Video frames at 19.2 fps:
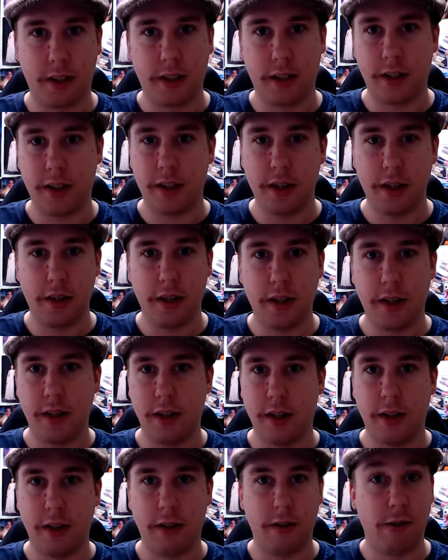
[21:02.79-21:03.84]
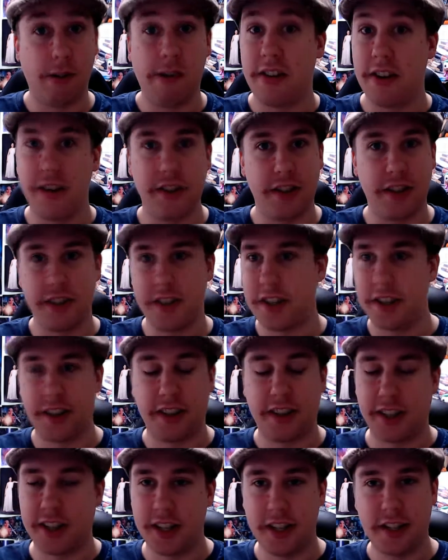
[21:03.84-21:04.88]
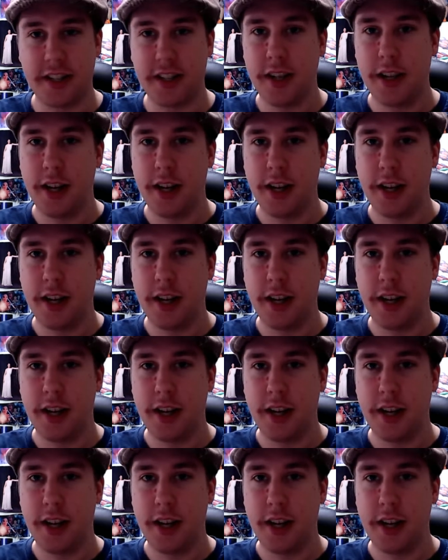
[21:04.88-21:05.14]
the Revenge of the Sith, I guess,